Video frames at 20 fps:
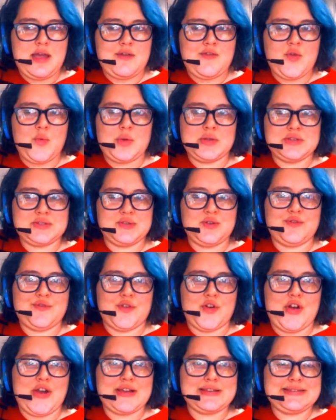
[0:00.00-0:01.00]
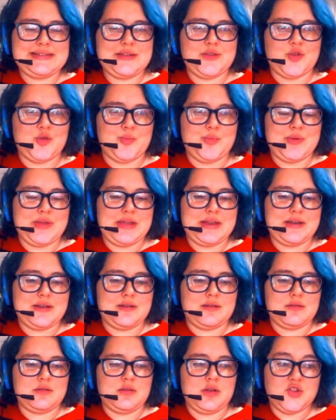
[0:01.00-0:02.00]
everyone so far has either
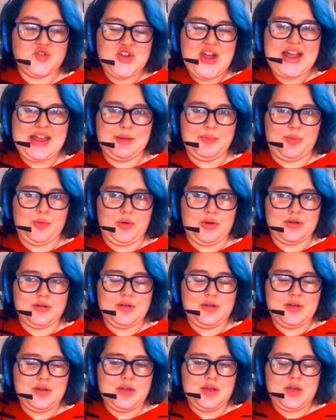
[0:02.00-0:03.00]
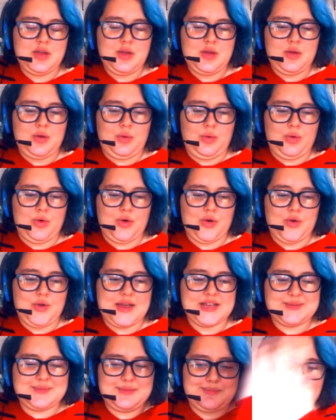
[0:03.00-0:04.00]
been a dragonborn, or
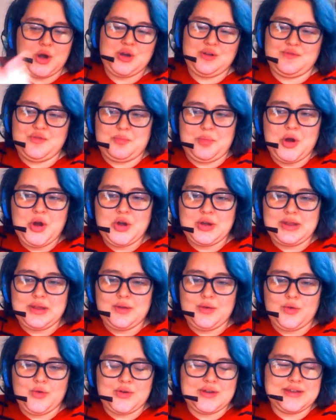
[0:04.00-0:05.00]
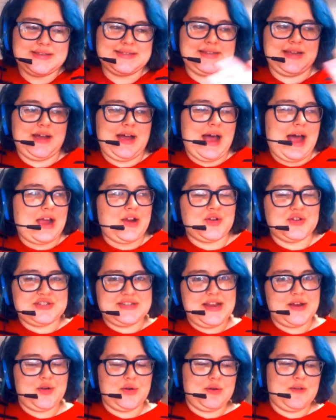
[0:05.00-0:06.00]
has been part of the party, or is a higher
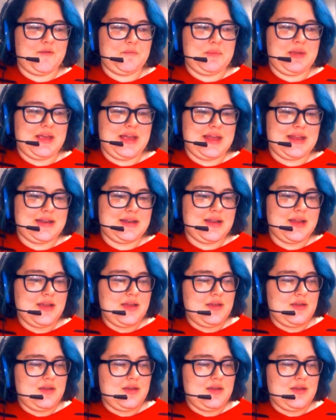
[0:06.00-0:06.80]
standard of me, and